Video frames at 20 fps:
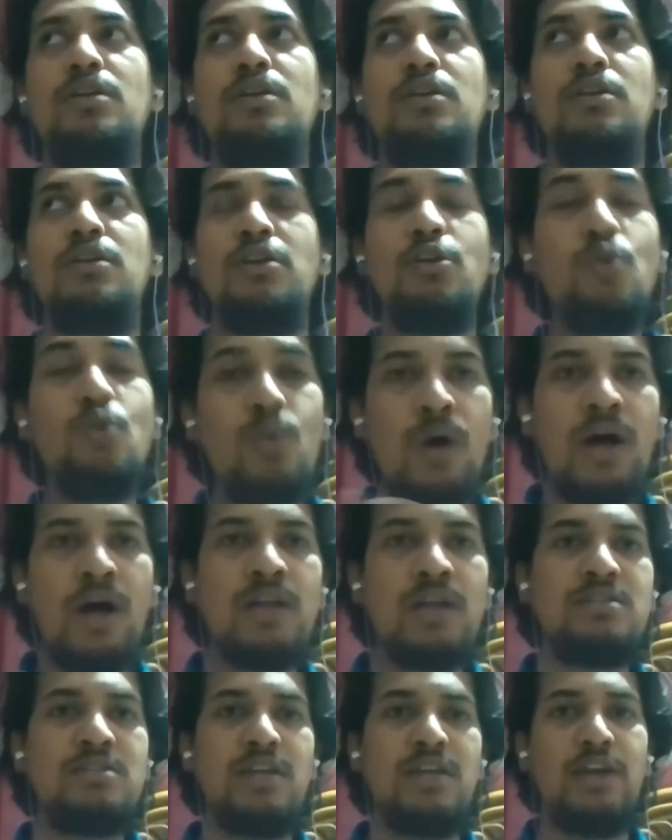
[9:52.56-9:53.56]

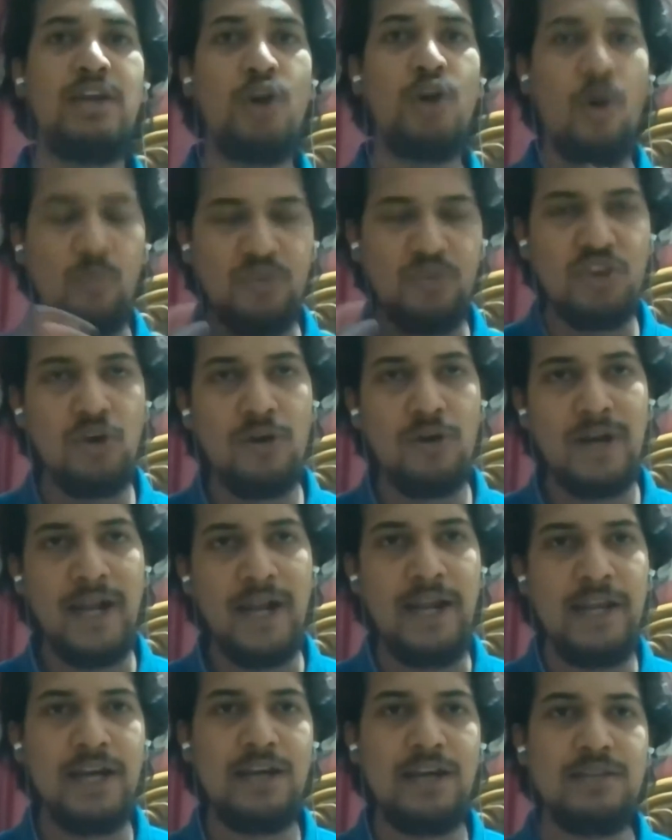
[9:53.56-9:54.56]
nuanced and obscure
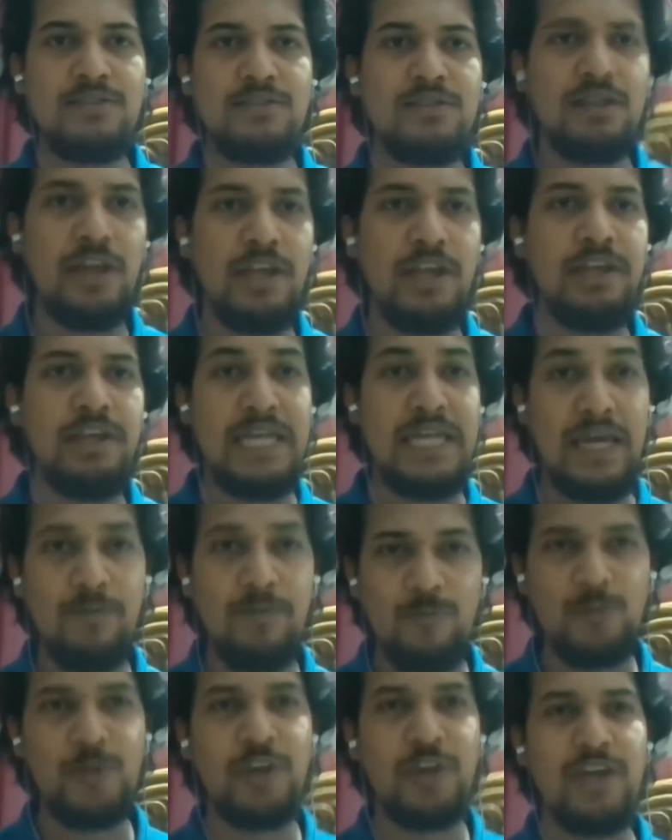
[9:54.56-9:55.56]
ideas in
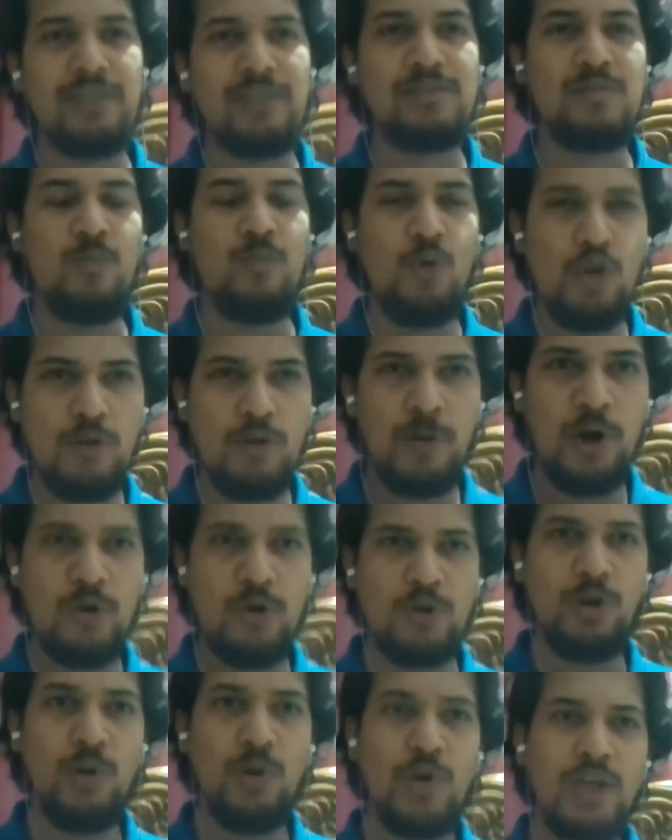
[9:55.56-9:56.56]
depth. It's more about
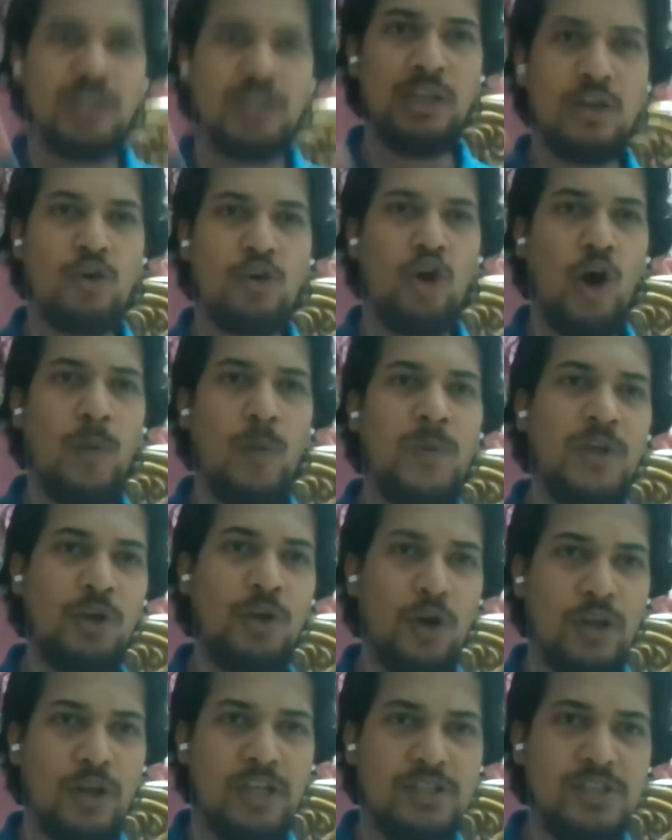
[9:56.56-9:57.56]
knowing the common
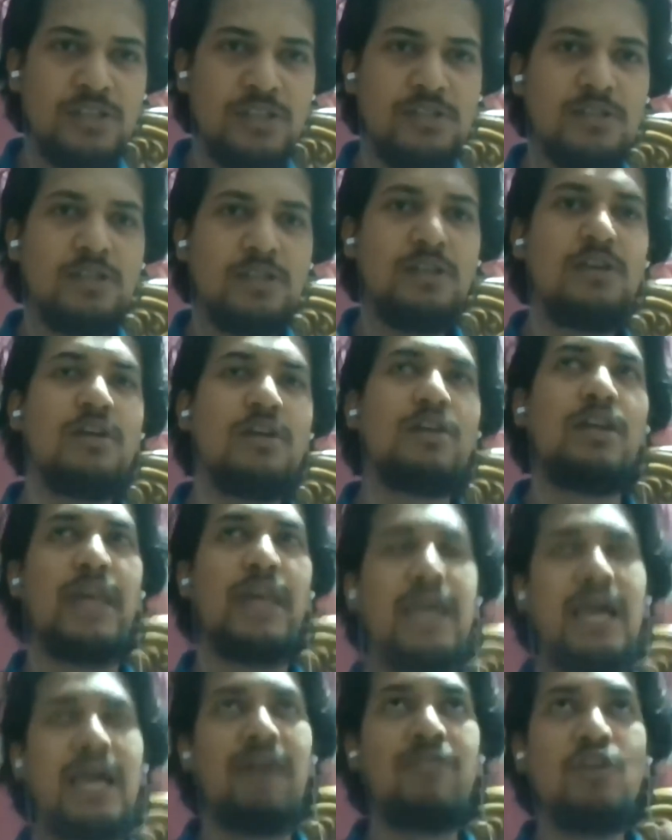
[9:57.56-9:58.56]
knowledges, like
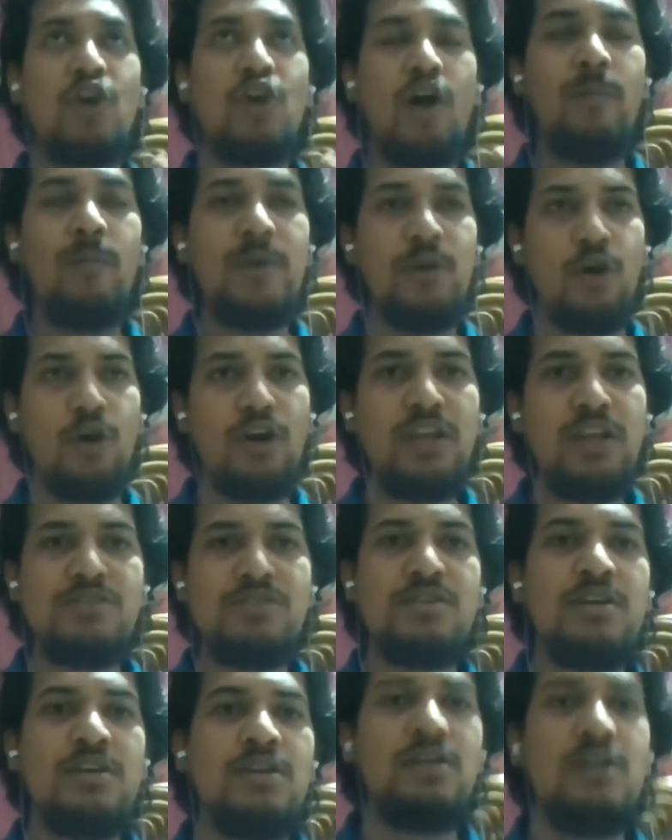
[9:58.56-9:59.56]
having common knowledge,
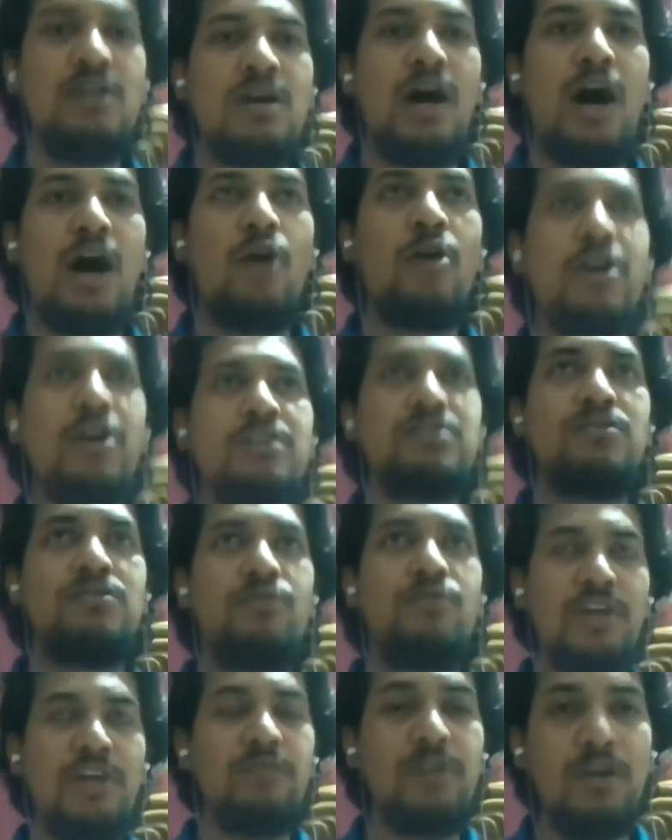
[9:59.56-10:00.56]
how does
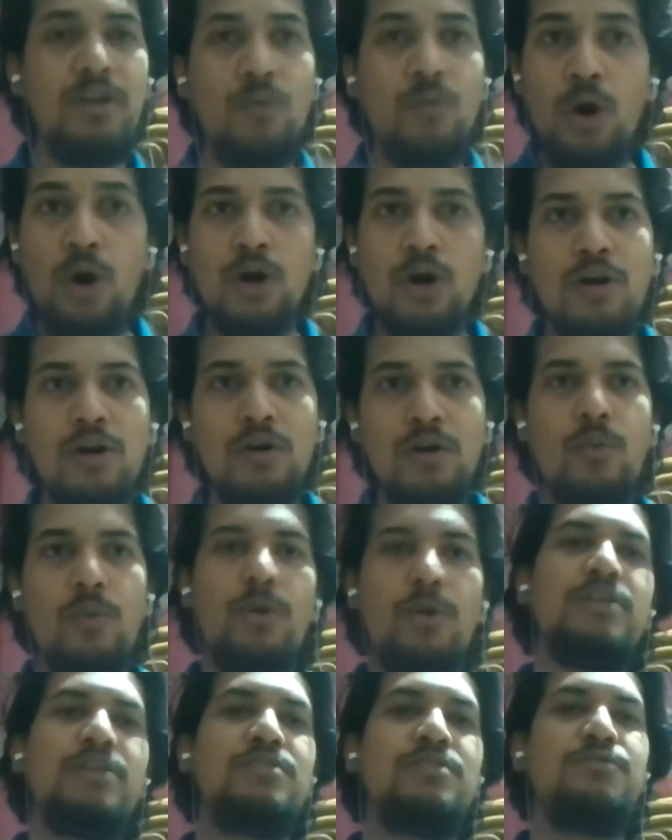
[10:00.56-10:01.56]
free will work,
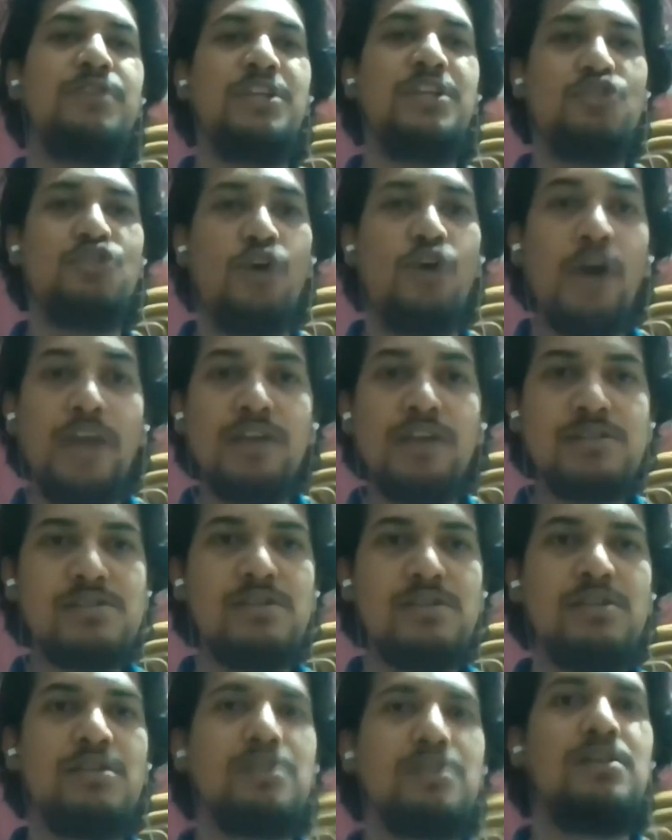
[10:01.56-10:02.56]
what is free choice,
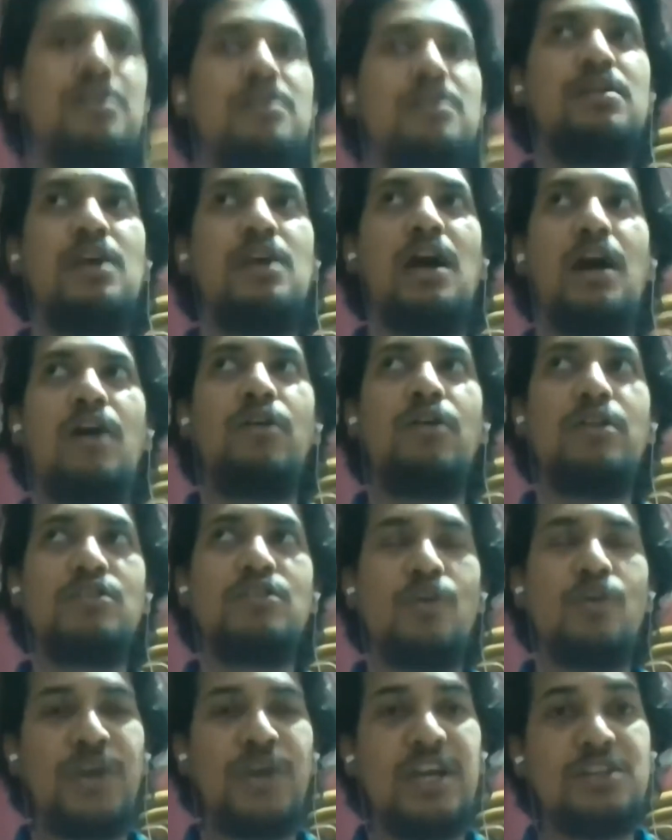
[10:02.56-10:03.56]
how does
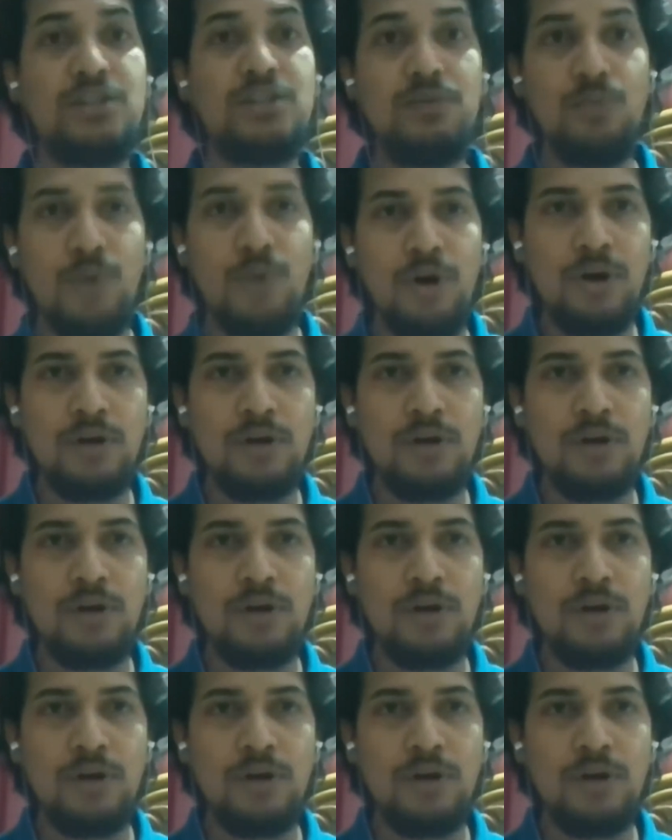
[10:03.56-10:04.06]
oppression work,